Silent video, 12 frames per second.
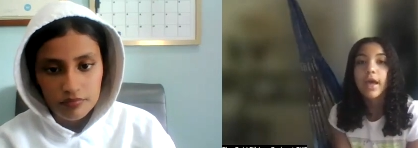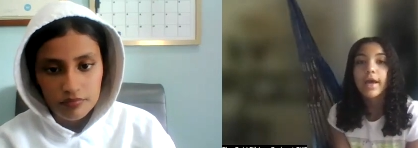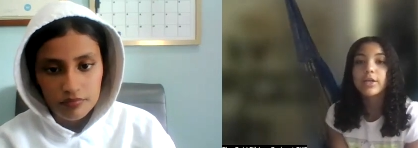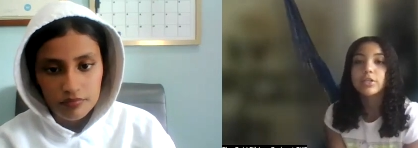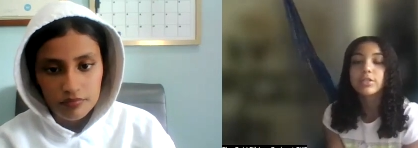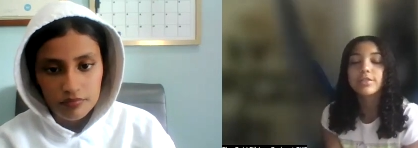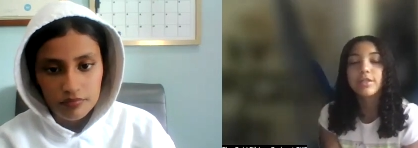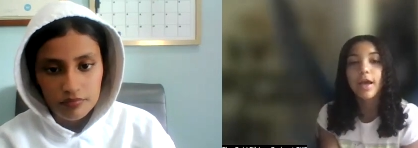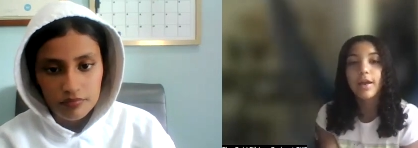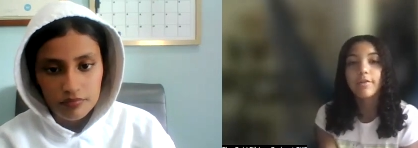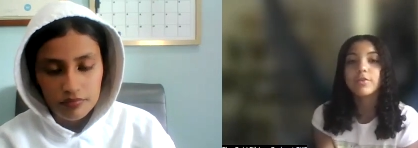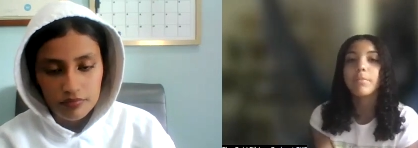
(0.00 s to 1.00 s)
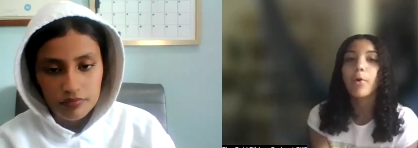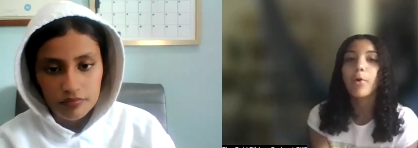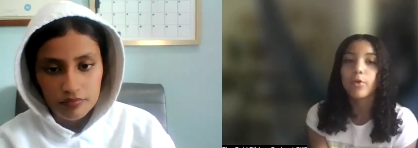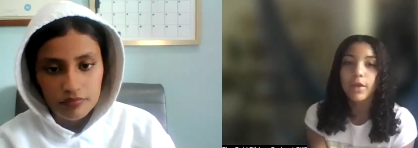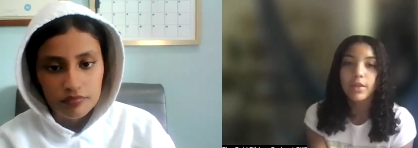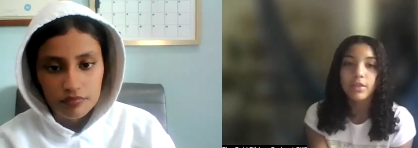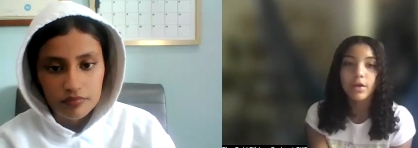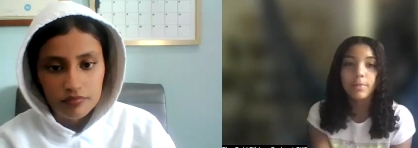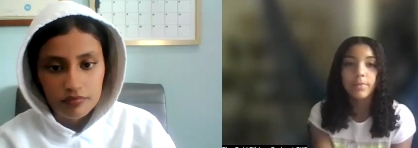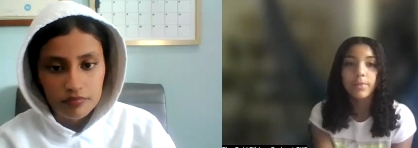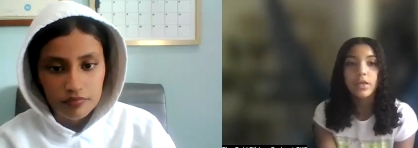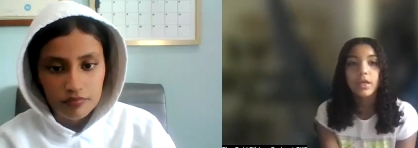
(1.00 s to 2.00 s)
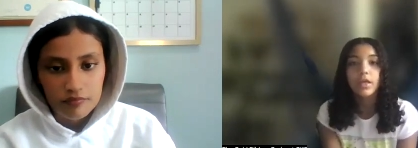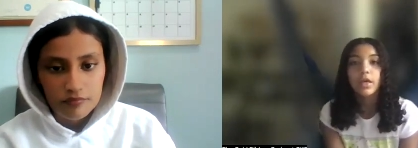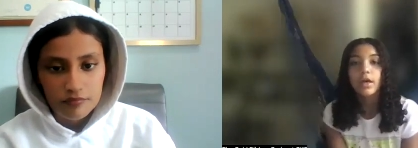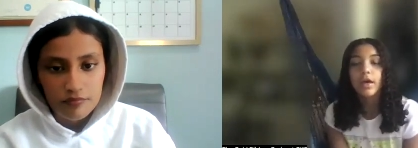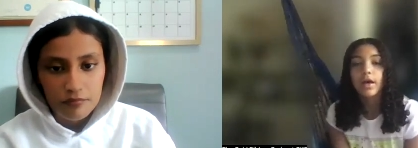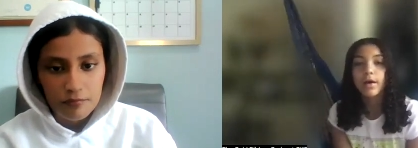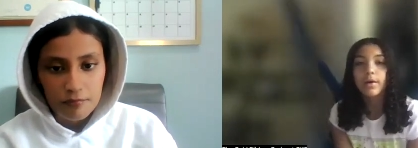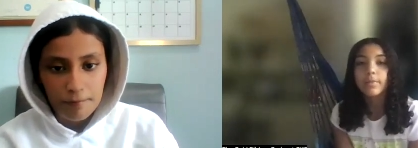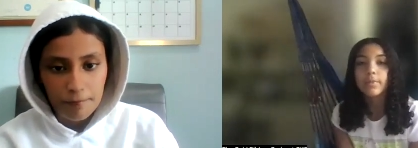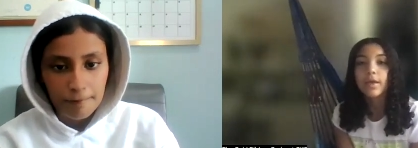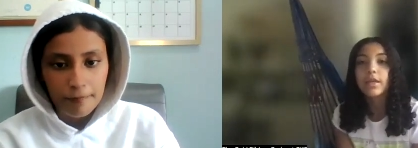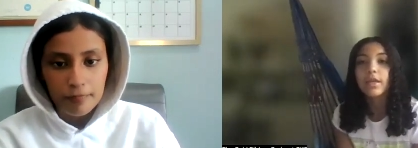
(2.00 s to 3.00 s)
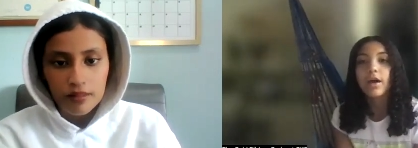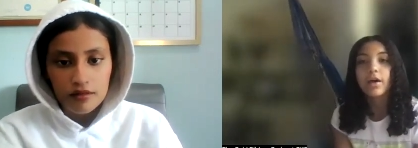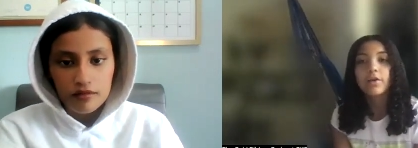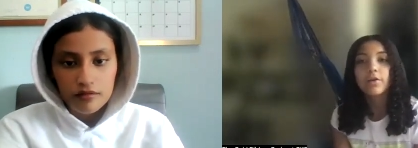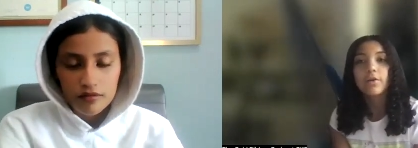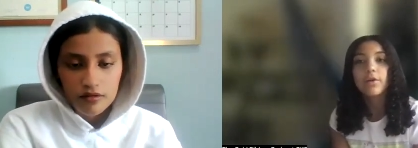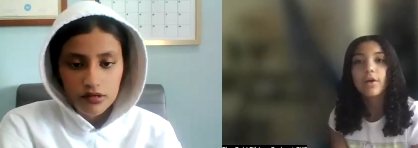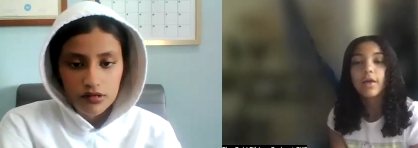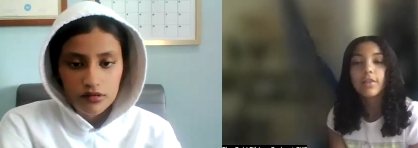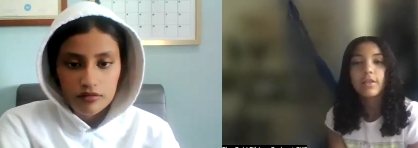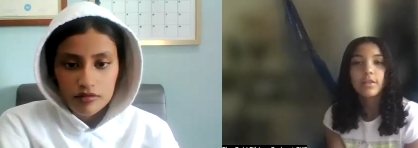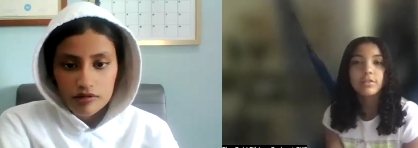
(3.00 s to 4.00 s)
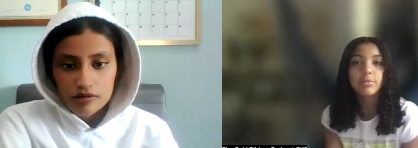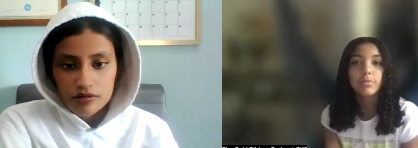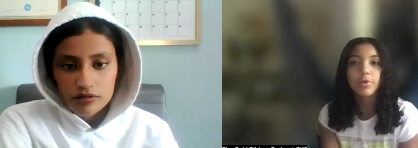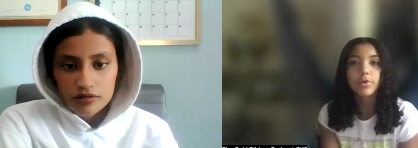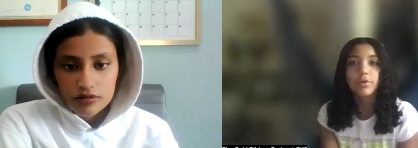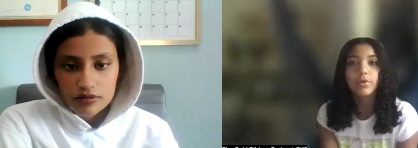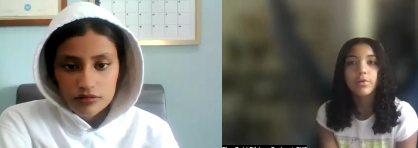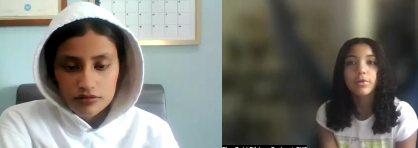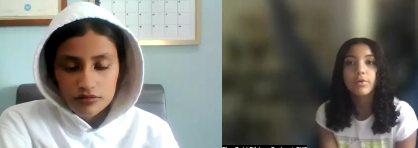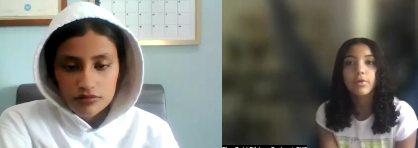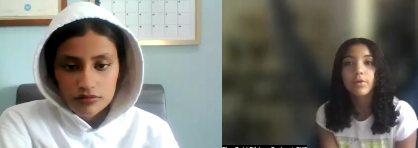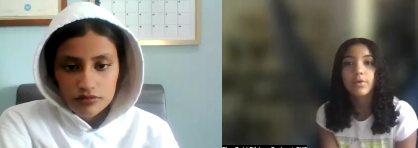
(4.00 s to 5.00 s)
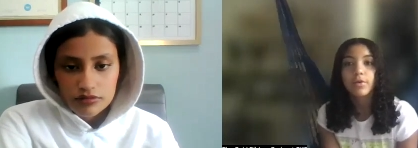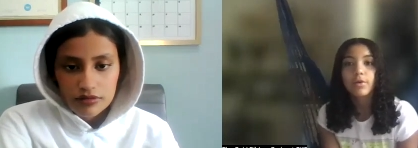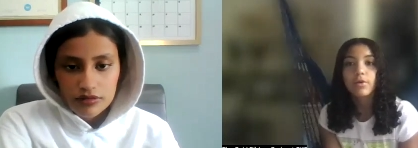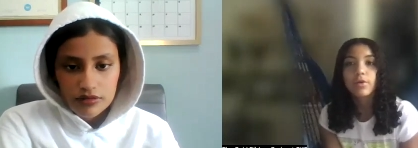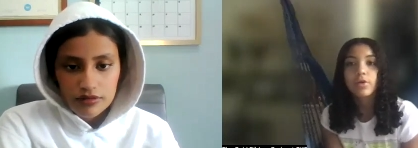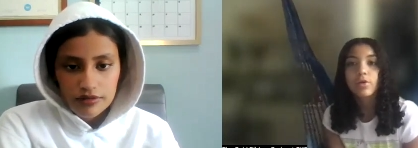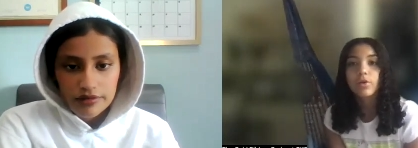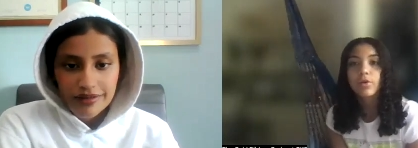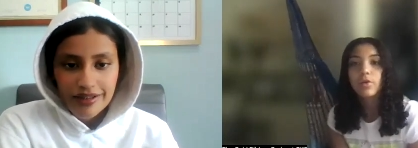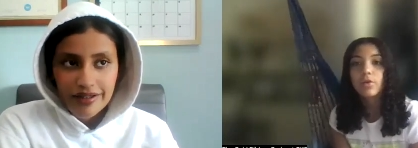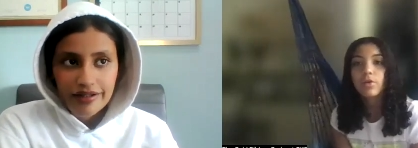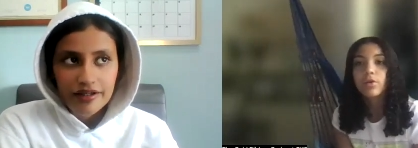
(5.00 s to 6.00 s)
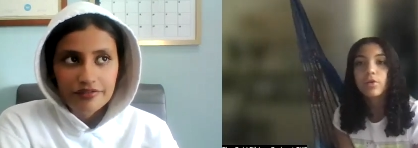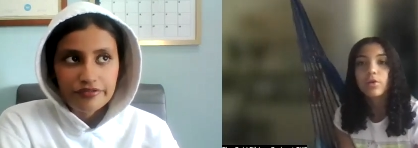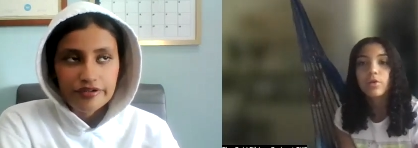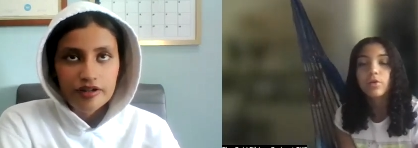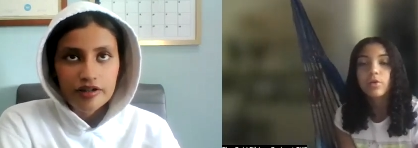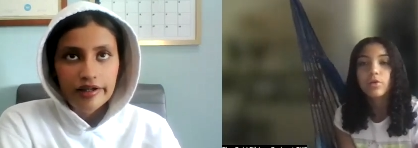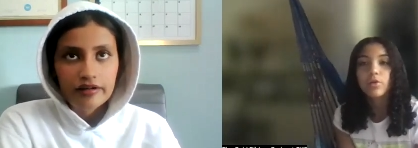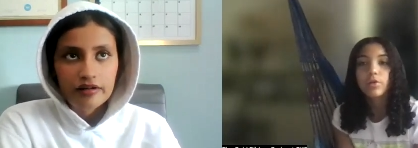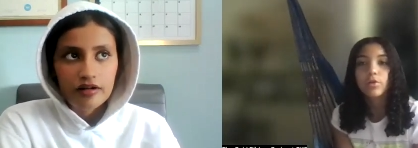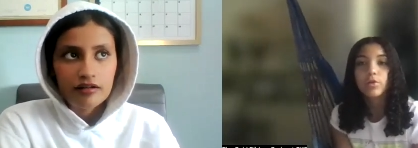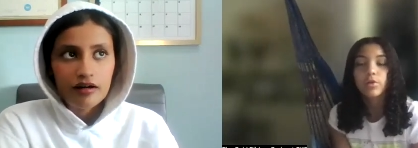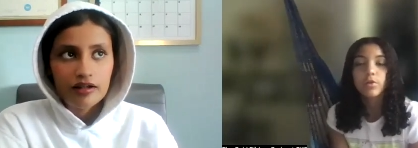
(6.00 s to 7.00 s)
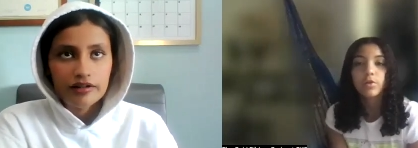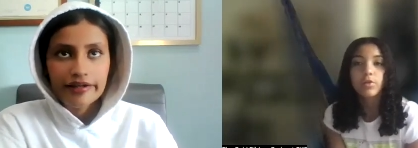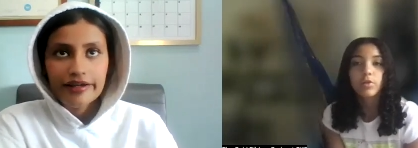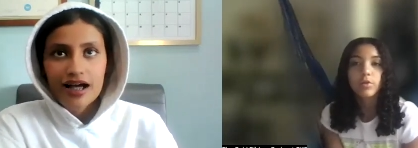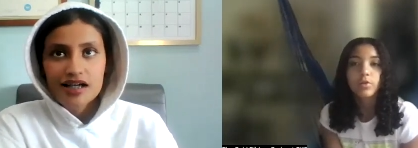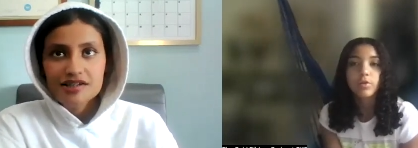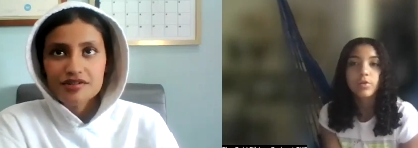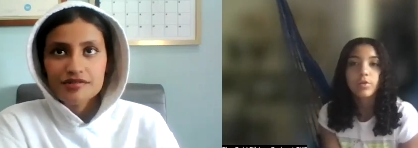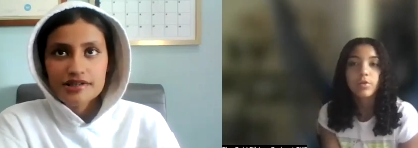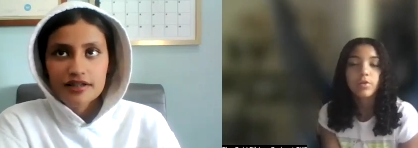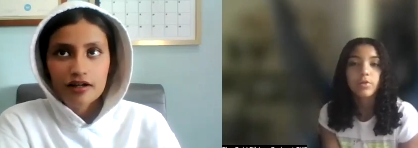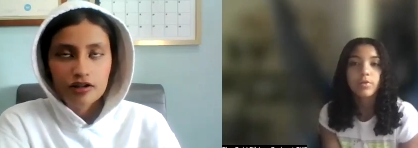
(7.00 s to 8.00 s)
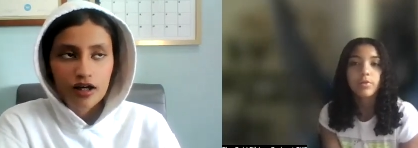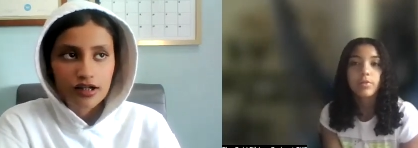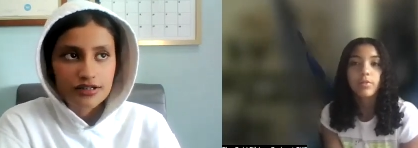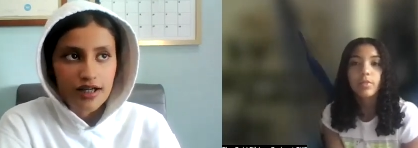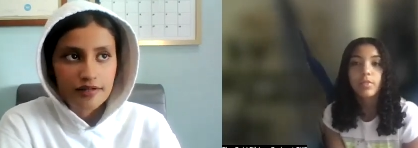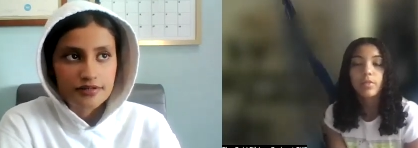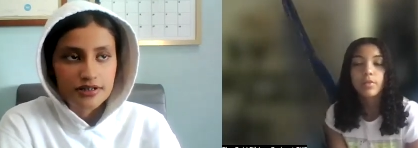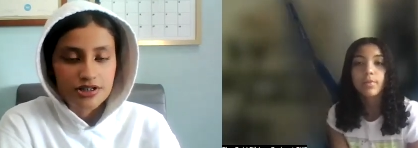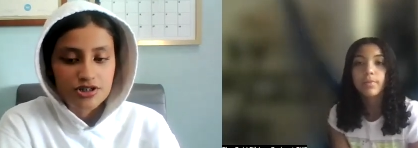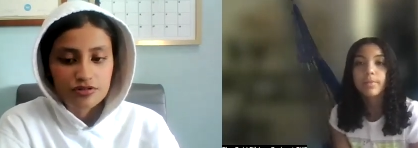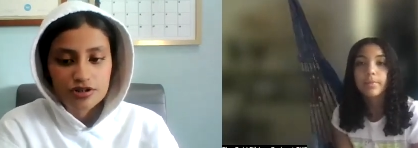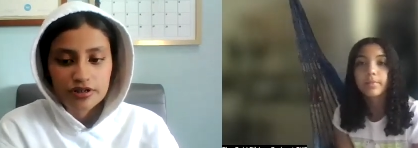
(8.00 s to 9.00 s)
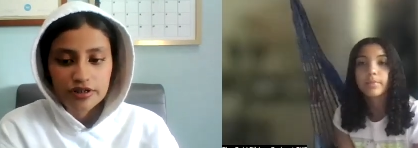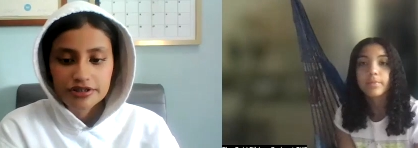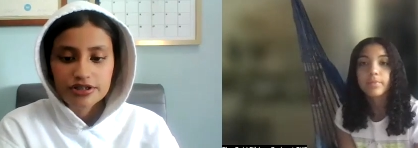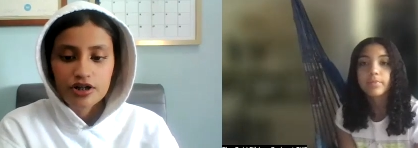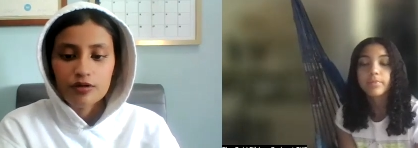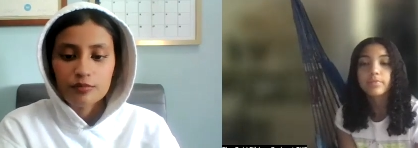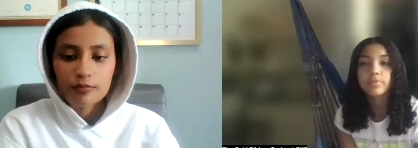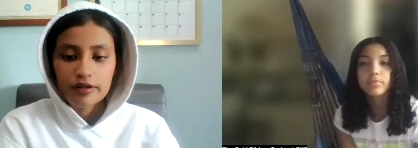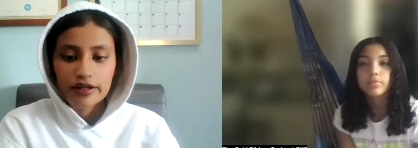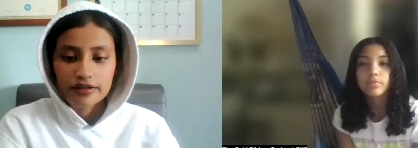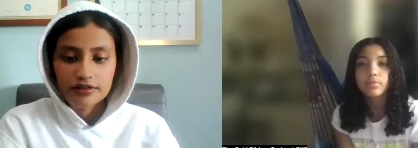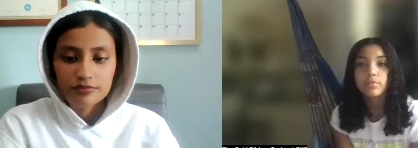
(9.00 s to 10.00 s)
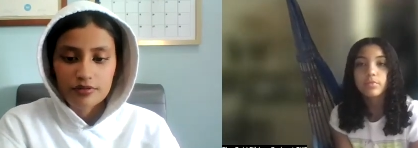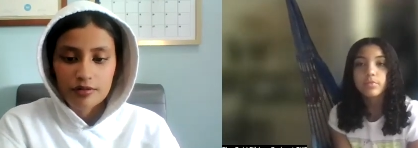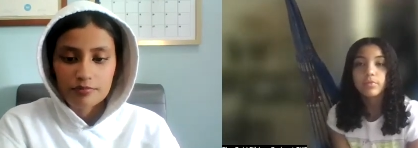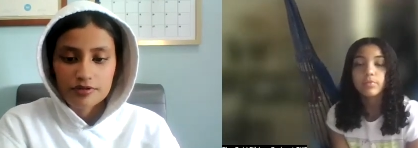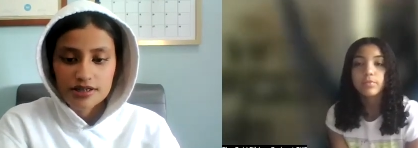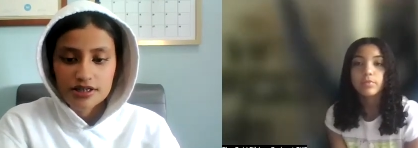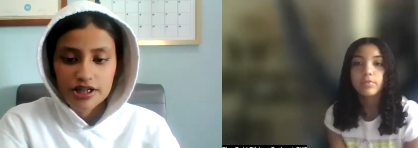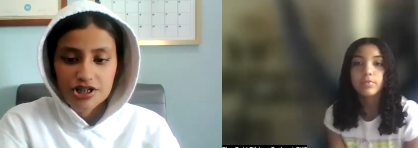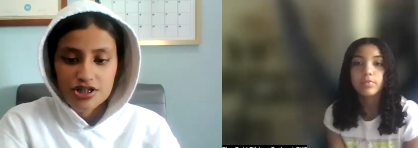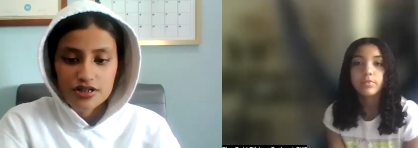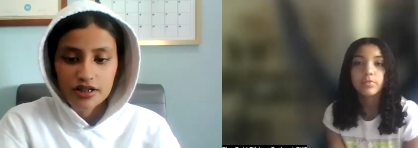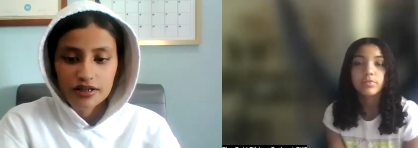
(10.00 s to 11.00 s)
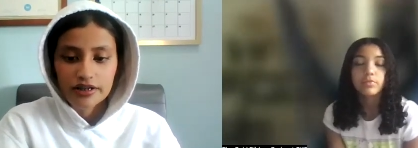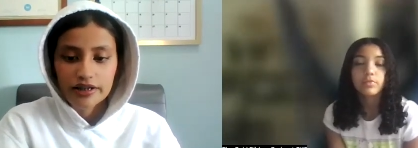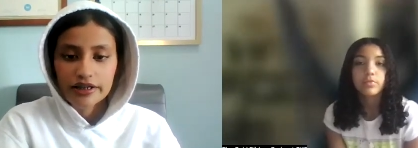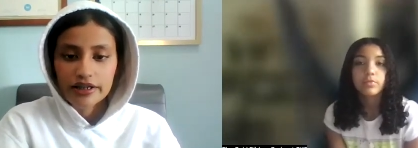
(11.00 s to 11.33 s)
Speaker 1: and just kind of to motivate them. And yeah, I think that's important.
Speaker 2: Yeah, and I feel like a lot, like as you said, a lot of times these children, they don't get the representation that they